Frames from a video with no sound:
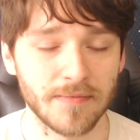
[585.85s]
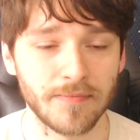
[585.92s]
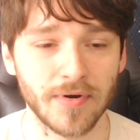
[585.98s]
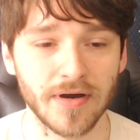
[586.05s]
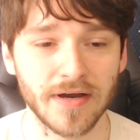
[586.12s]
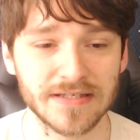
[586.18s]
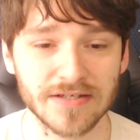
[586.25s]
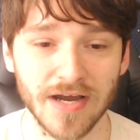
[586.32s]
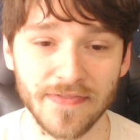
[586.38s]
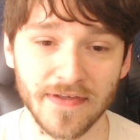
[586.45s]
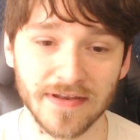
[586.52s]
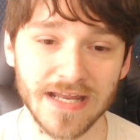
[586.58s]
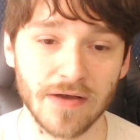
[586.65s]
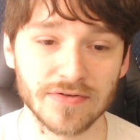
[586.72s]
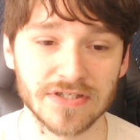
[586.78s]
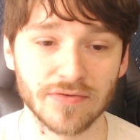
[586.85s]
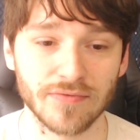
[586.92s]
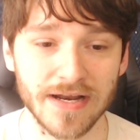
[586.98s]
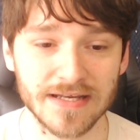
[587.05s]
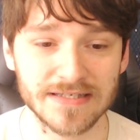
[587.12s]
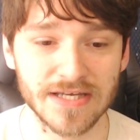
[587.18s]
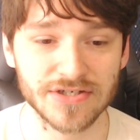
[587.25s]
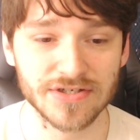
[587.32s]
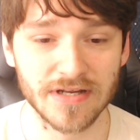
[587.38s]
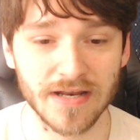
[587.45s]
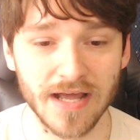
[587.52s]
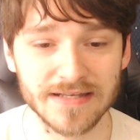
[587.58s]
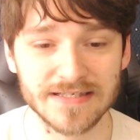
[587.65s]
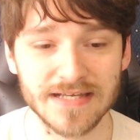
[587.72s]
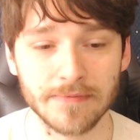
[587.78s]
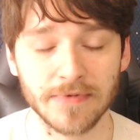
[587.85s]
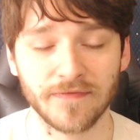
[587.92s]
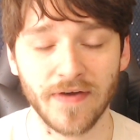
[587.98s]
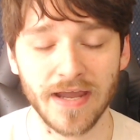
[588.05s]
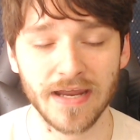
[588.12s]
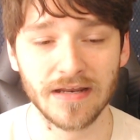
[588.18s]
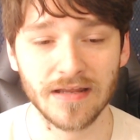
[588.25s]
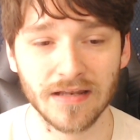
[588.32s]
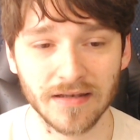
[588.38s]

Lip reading: But so I think that was the right decision to not stop the fight.